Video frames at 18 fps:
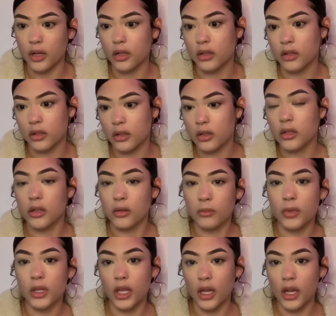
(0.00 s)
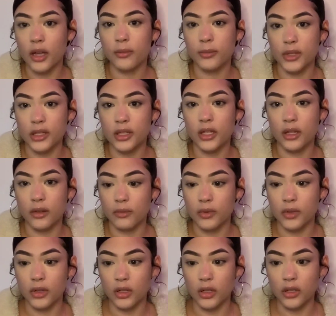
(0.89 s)
Yeah, I've been singing for
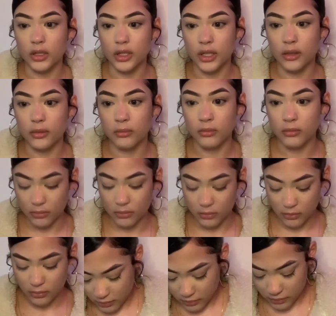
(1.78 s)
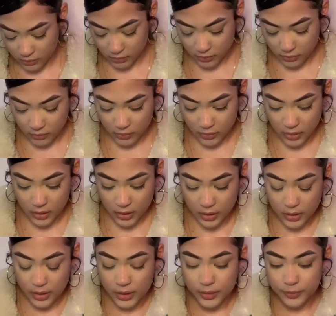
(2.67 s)
a long time. Obviously,
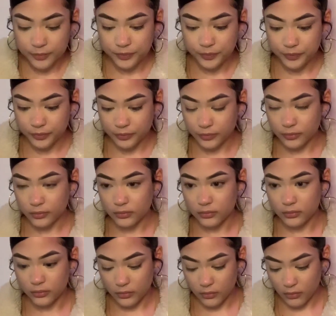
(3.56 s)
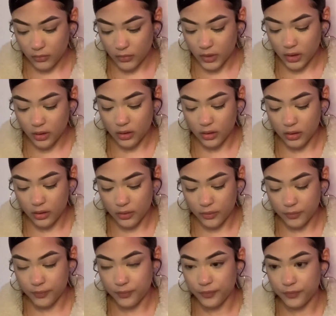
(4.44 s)
being on like social media and
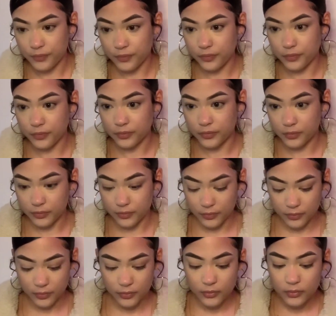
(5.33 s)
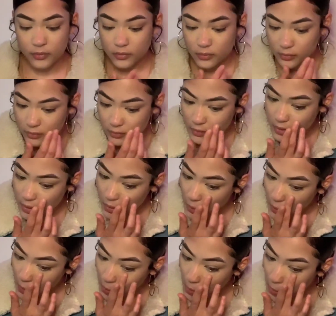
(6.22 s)
everything is hard because it's always
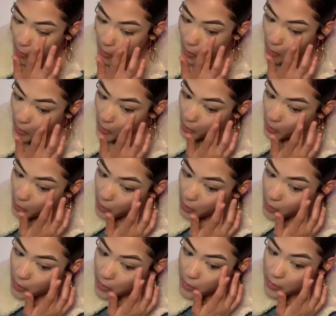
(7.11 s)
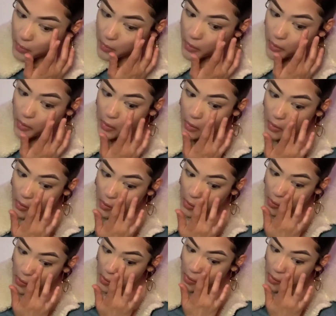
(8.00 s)
like very
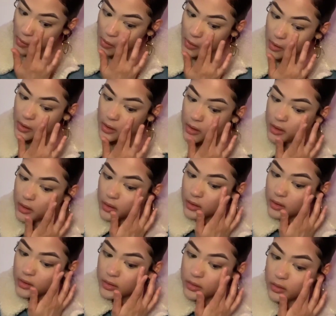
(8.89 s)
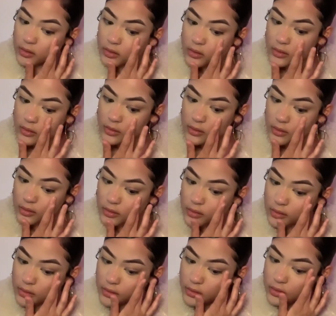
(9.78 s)
problematic. But how did you
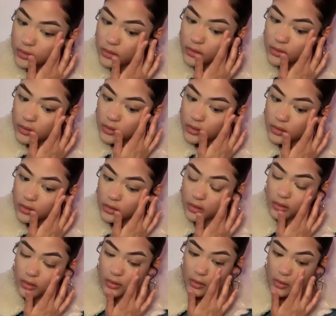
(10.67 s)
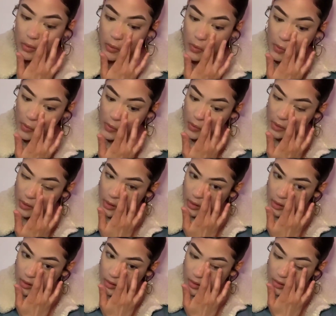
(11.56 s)
get like comfortable putting
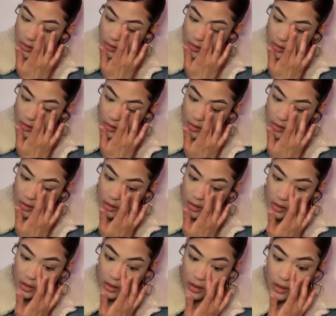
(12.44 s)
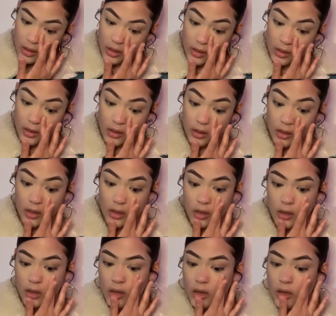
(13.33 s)
yourself out there and just like fuck
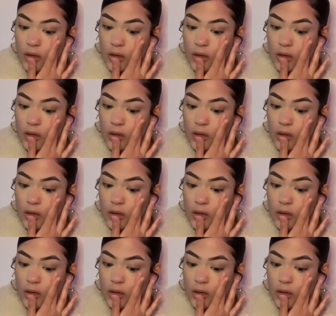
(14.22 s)
it?